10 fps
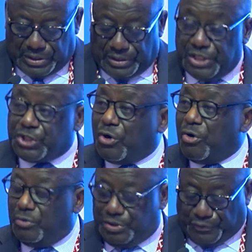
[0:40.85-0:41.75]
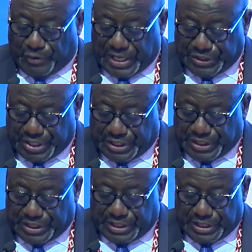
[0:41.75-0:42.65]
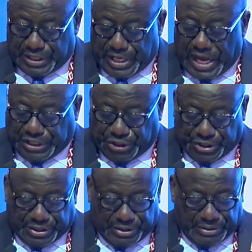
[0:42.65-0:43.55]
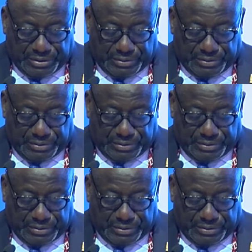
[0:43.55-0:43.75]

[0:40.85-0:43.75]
This calls for urgent action.